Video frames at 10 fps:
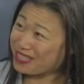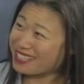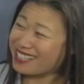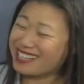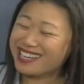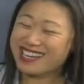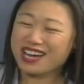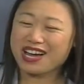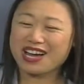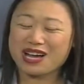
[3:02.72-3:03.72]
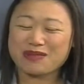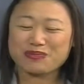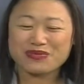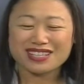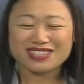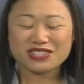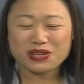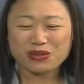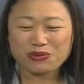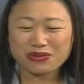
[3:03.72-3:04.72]
Okay, so that's where you get
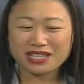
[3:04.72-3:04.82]
implicated.